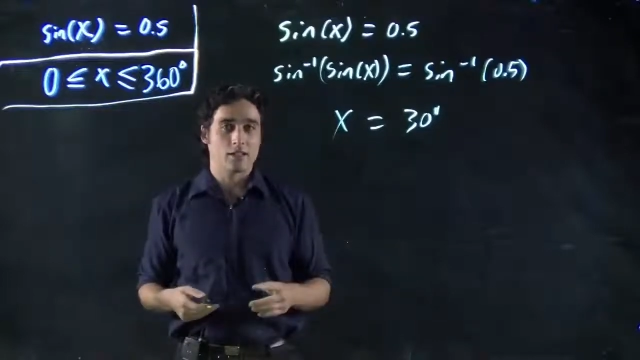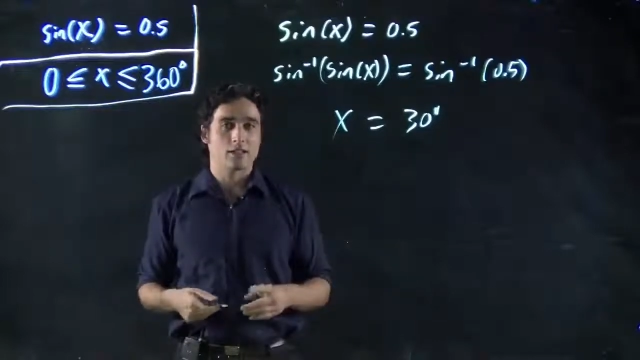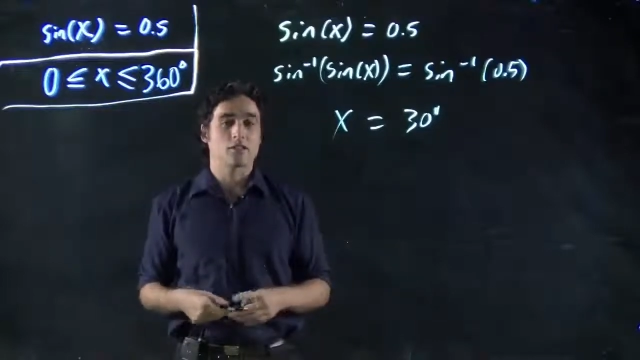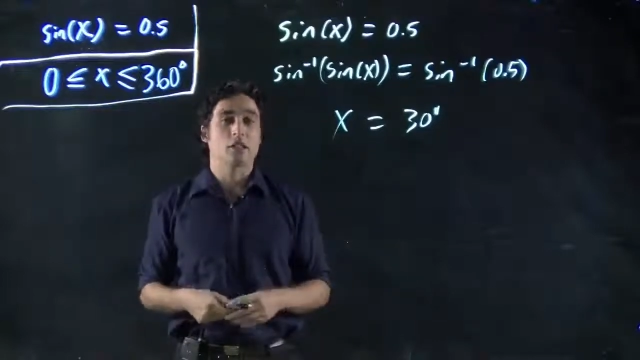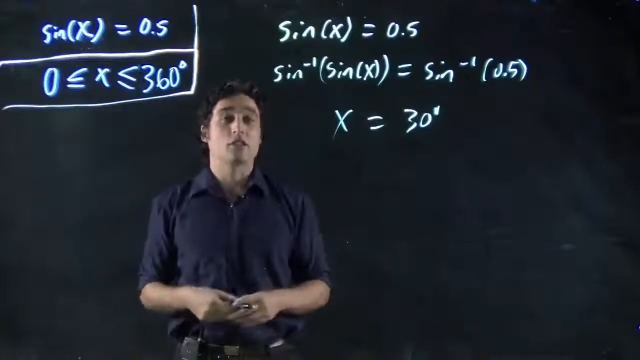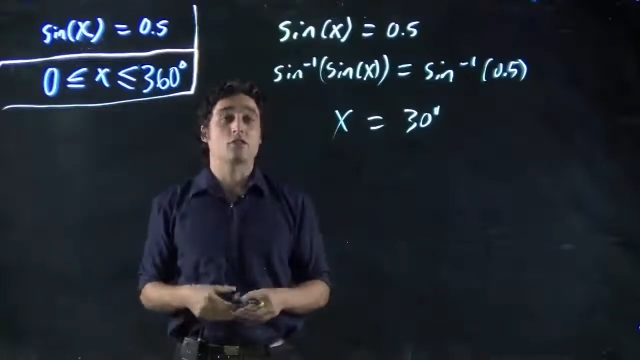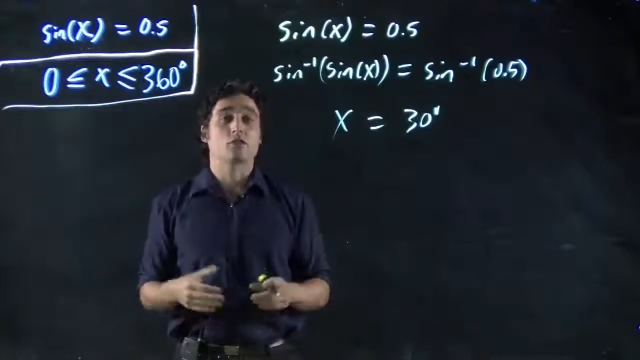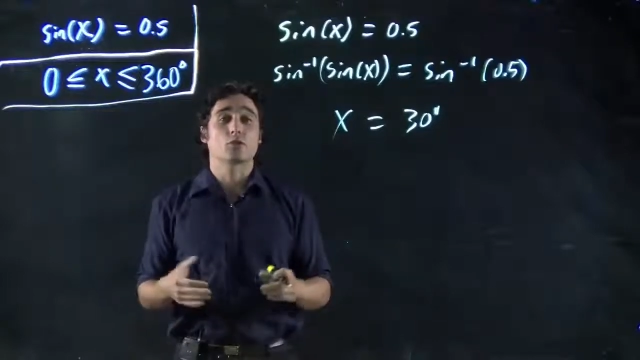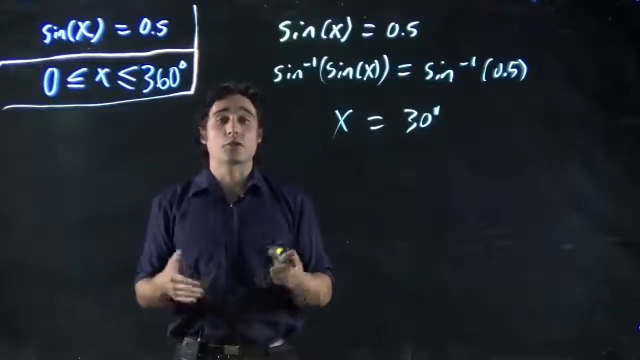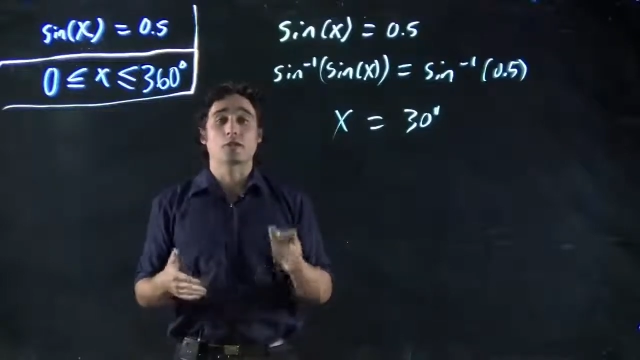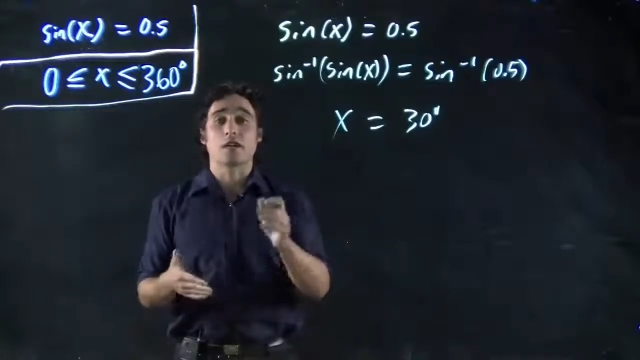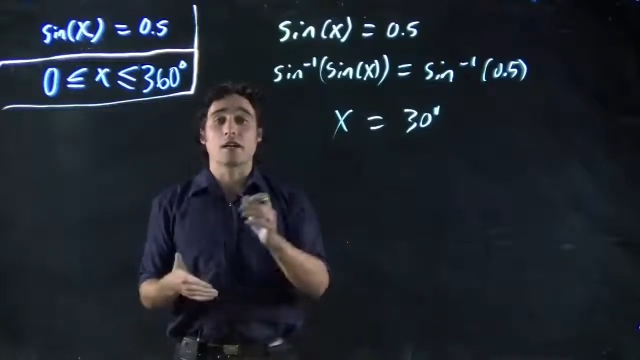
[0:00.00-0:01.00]
So then you
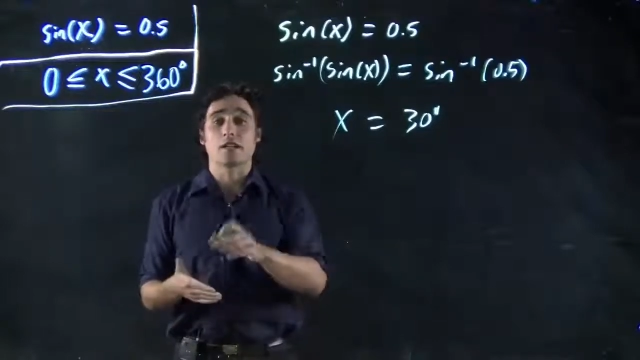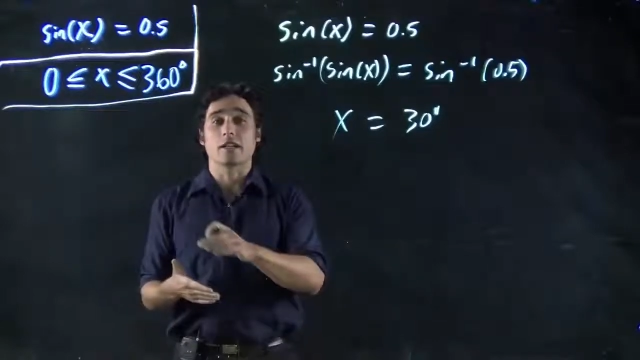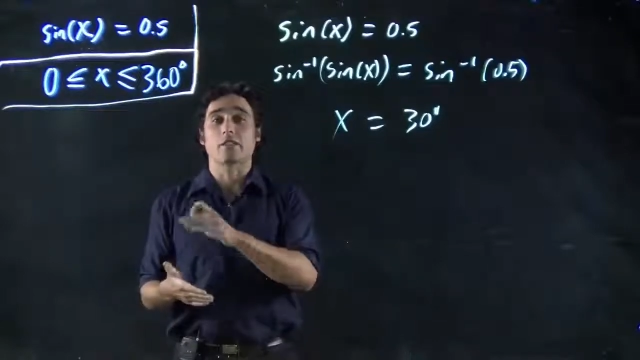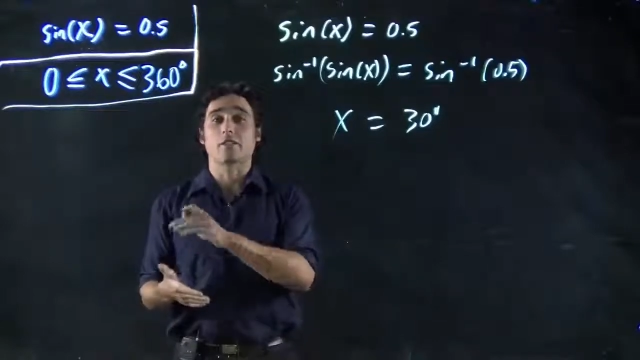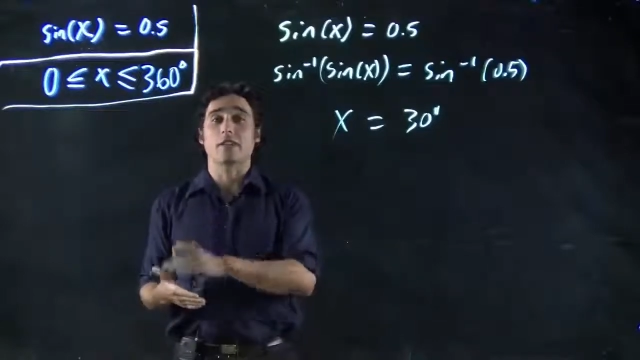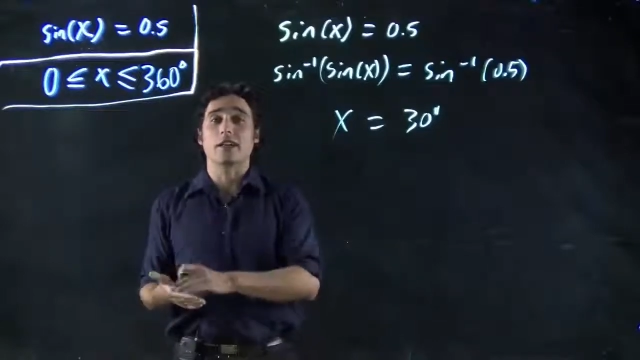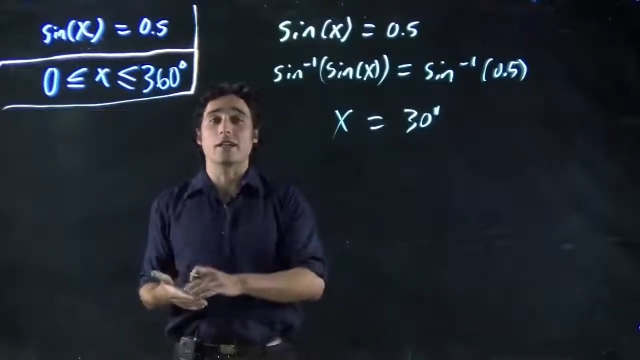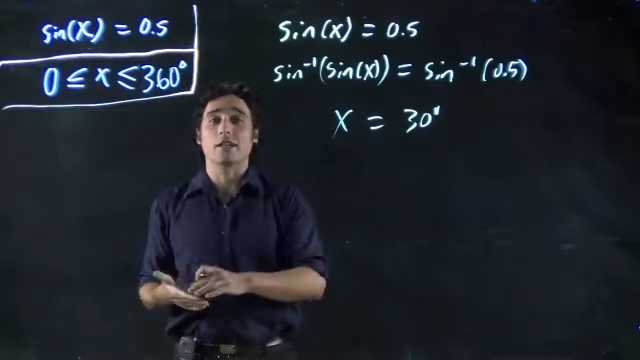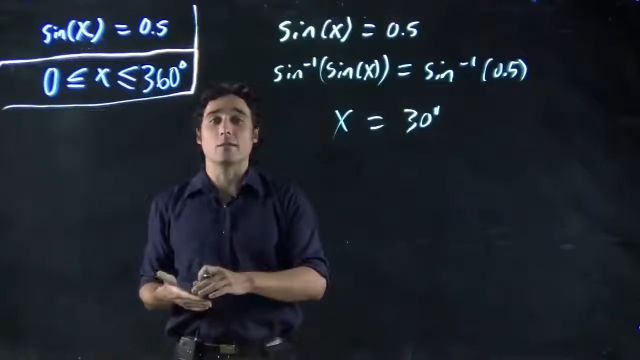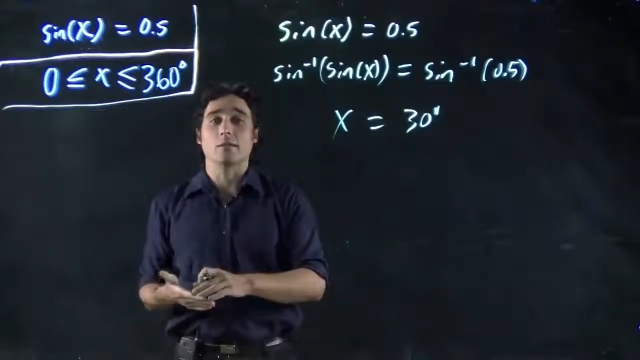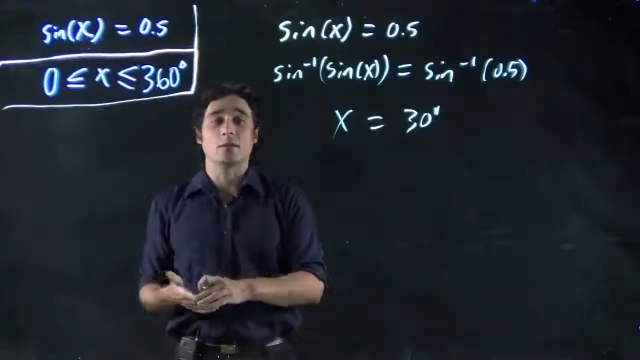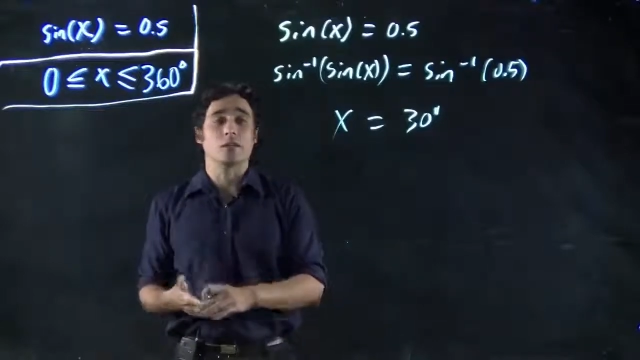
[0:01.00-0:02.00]
switch your calculator to
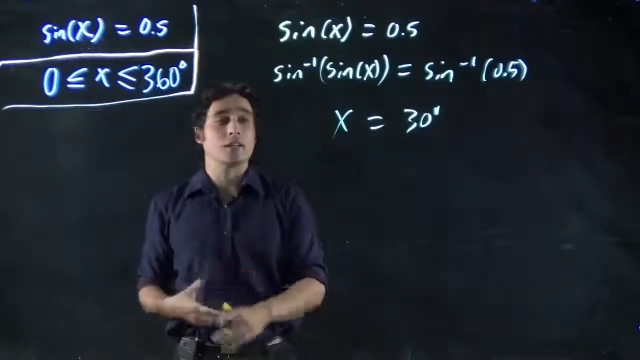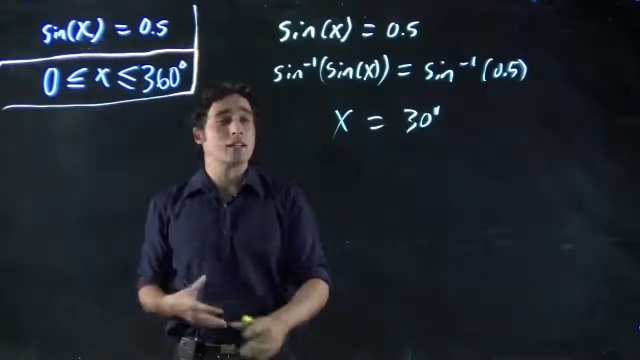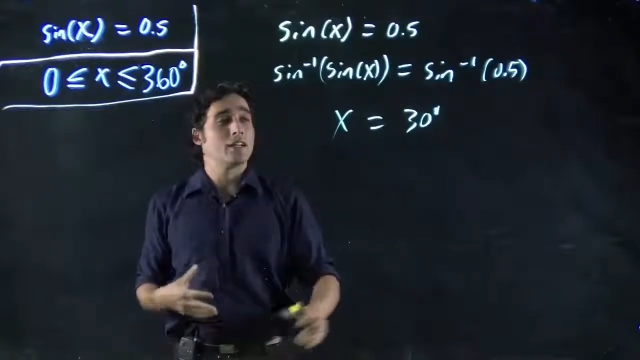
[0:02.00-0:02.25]
radian mode.